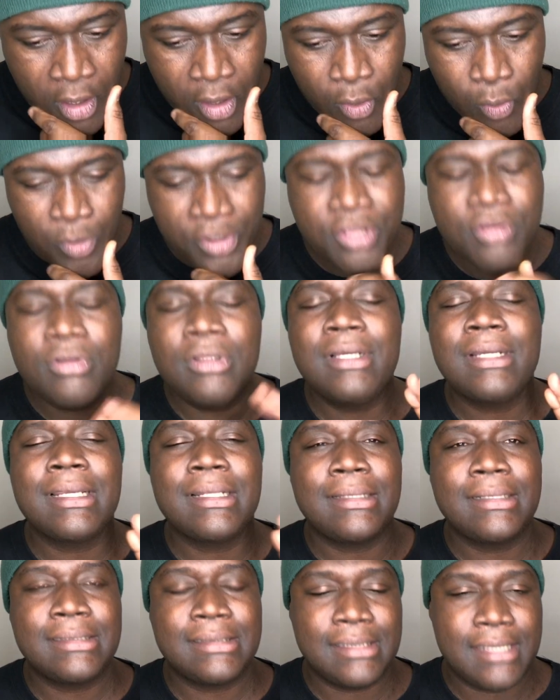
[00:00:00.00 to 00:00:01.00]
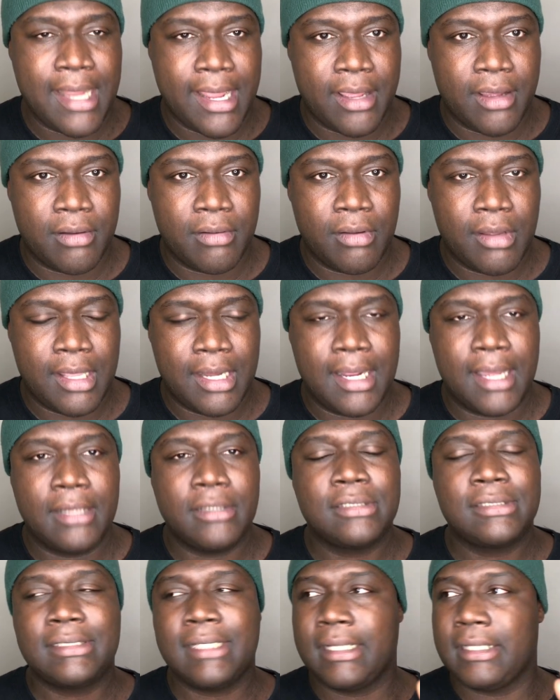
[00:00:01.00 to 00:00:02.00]
when you look at this now, and I
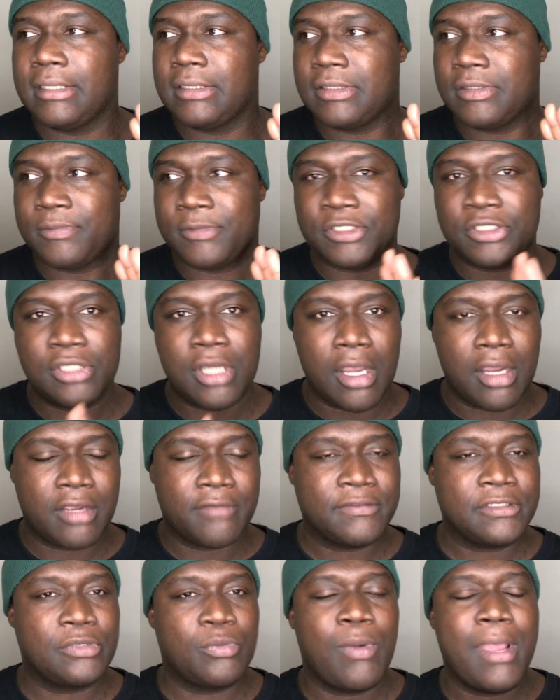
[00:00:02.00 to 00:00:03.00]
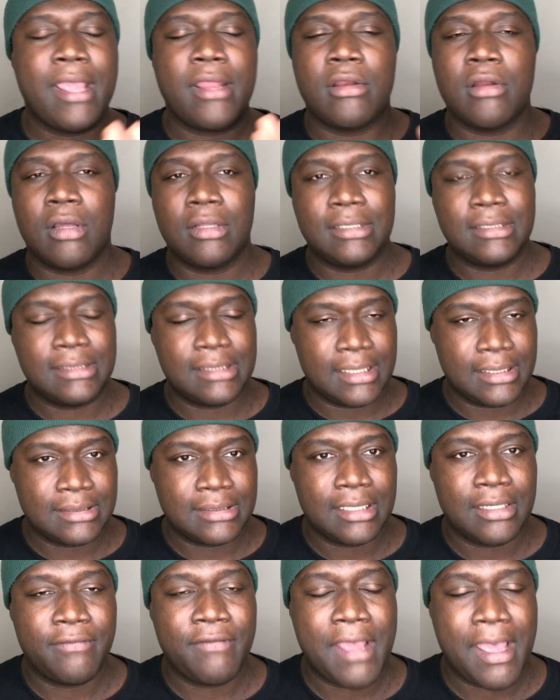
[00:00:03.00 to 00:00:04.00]
understand that there's been talk of his weight and all these things
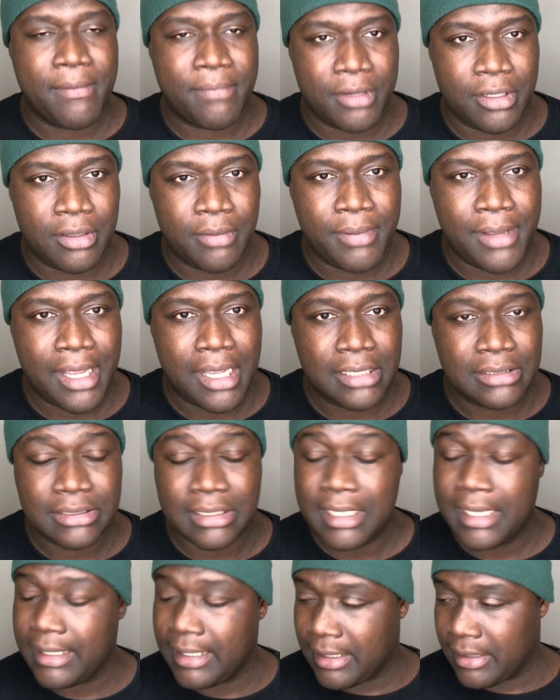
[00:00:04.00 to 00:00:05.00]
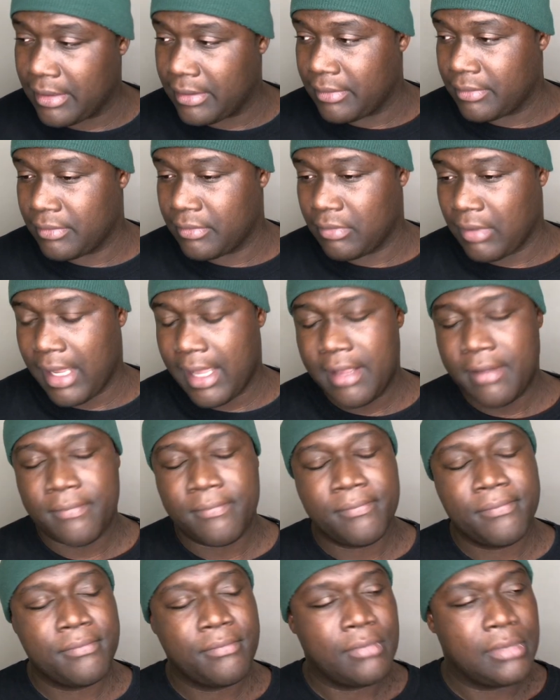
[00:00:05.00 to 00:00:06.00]
that have happened in the past, and I get it, right?
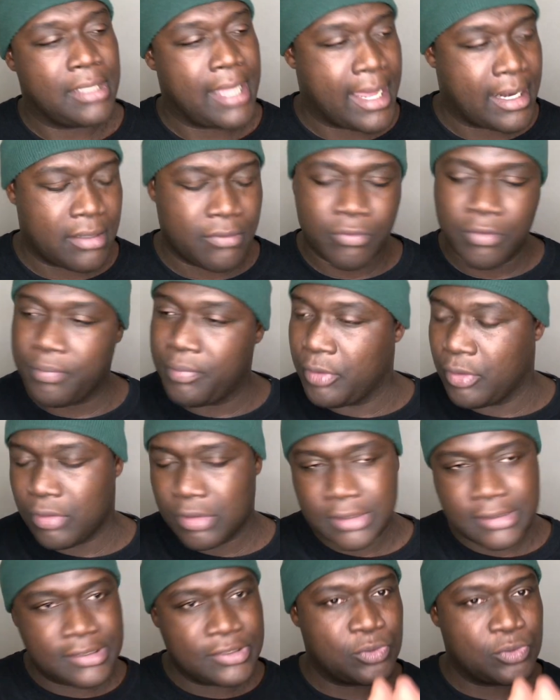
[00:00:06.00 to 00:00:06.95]
A lot of reports